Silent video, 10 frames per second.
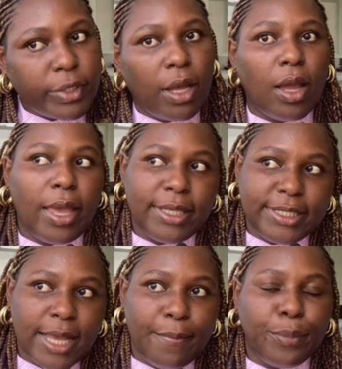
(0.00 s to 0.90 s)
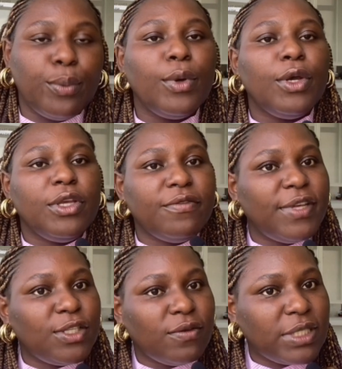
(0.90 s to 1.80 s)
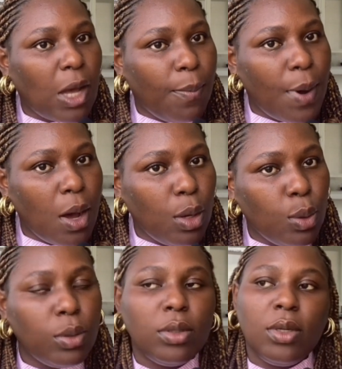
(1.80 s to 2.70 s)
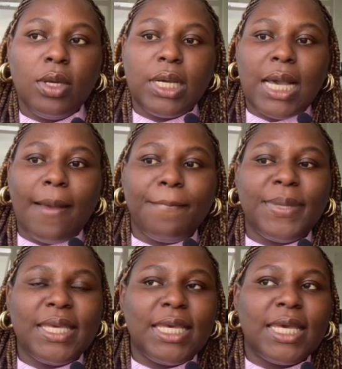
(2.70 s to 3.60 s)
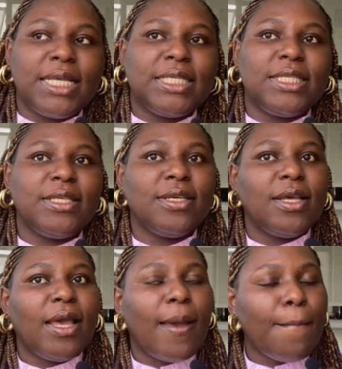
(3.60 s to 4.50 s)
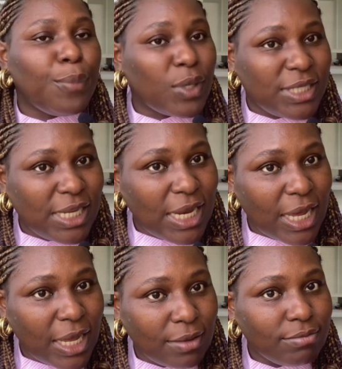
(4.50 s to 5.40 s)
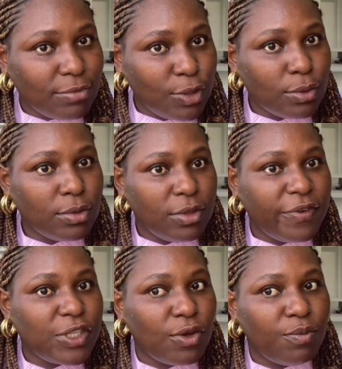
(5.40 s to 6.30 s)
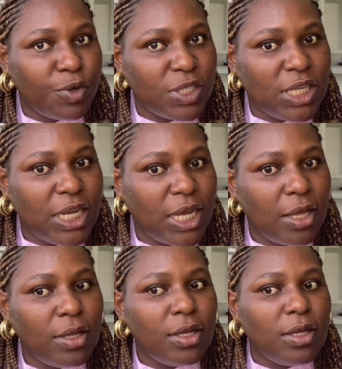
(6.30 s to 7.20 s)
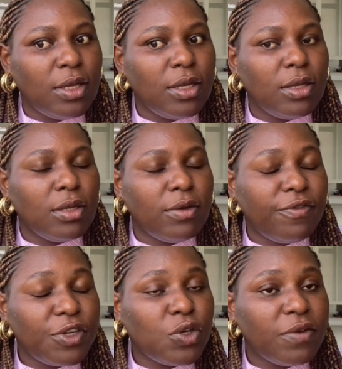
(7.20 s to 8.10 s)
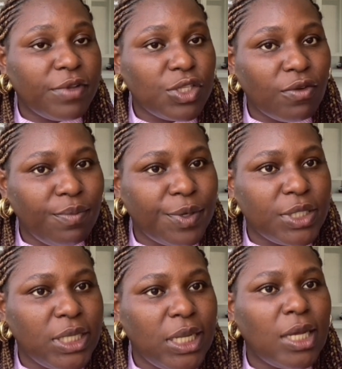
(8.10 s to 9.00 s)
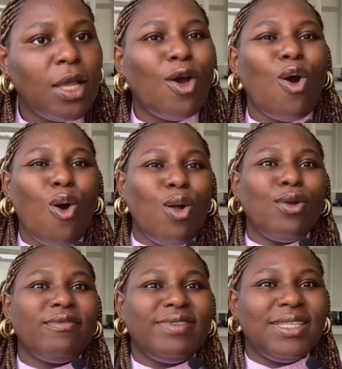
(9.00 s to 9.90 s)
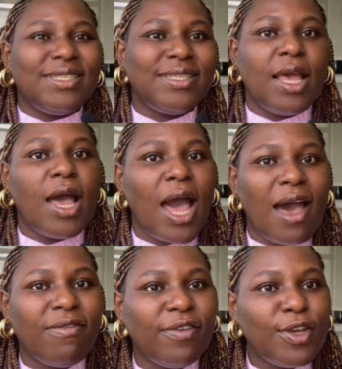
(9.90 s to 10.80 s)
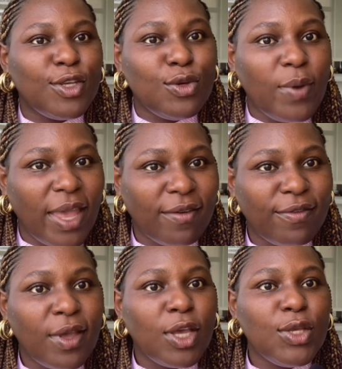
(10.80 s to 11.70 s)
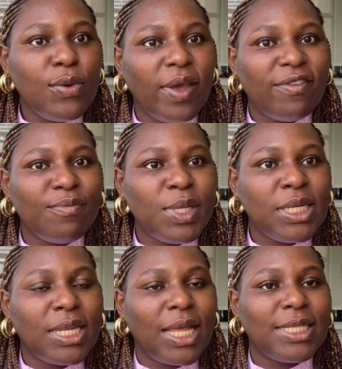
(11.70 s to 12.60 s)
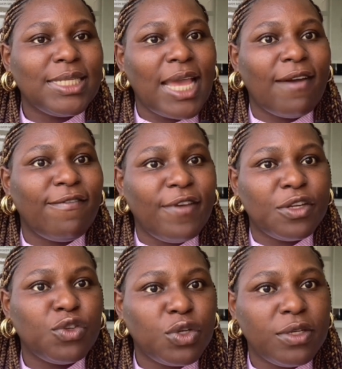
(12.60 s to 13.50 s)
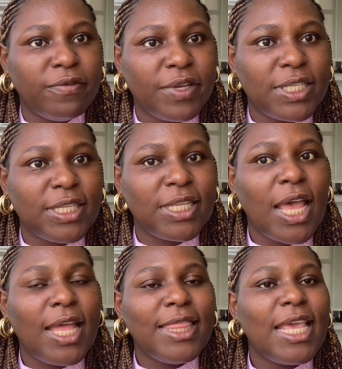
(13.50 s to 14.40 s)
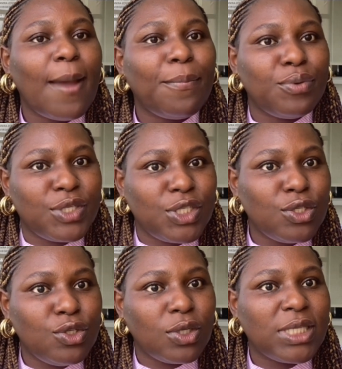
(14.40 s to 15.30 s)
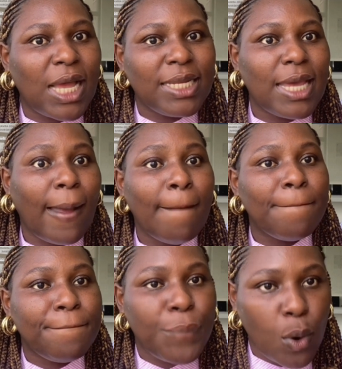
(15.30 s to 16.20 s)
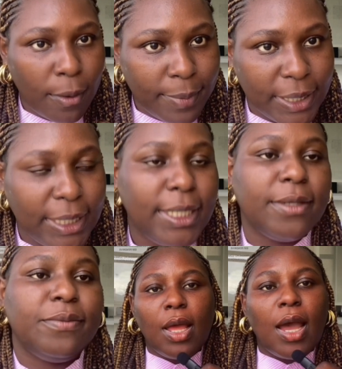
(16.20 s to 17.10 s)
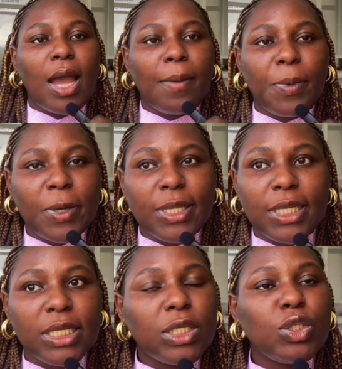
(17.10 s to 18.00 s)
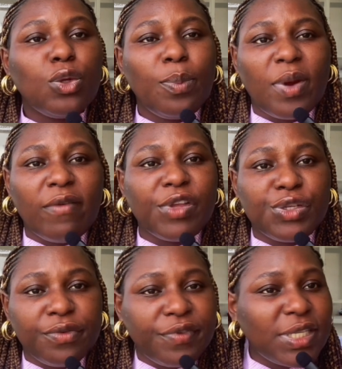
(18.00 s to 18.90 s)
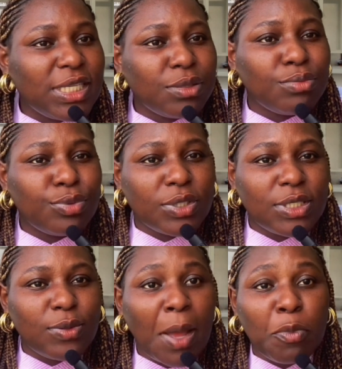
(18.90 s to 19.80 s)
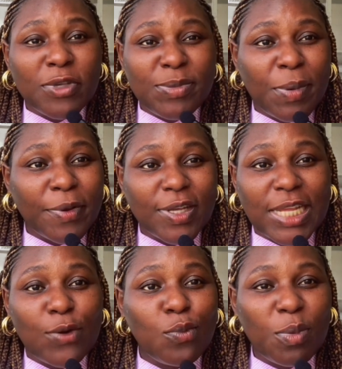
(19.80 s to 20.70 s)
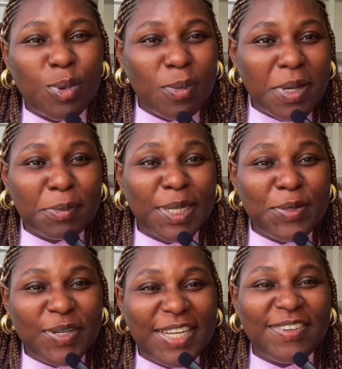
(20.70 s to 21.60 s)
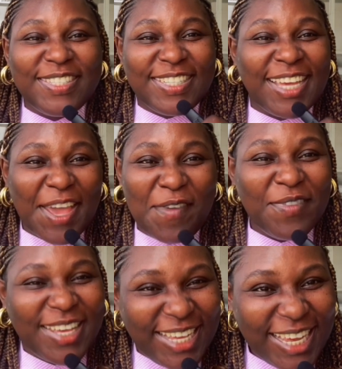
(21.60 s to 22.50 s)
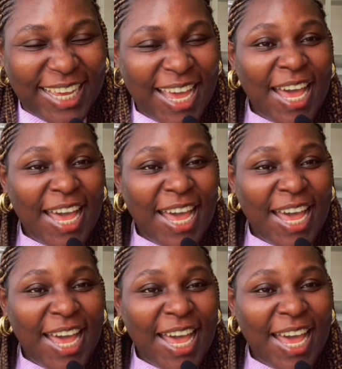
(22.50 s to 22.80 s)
Example, University of Sao Paulo, Campinas, Brasilia, University of Brasilia, Federal University of Brasilia, all of these have UF. UF meaning that they are federal universities, they are prestigious and they are public. Apparently, no private university in Brazil. I'm whispering because I don't want problems. I don't want anyone to hear me.